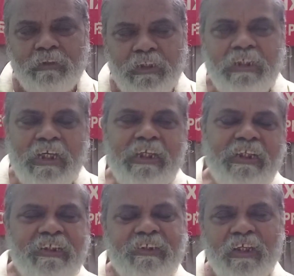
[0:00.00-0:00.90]
in a
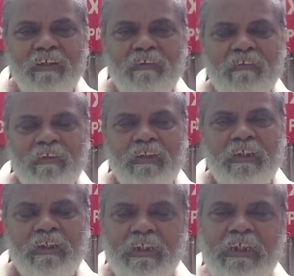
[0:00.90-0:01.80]
crystal,
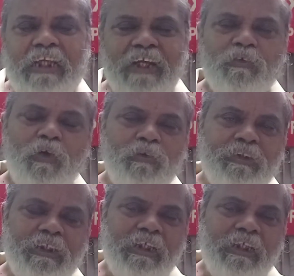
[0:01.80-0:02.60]
electrons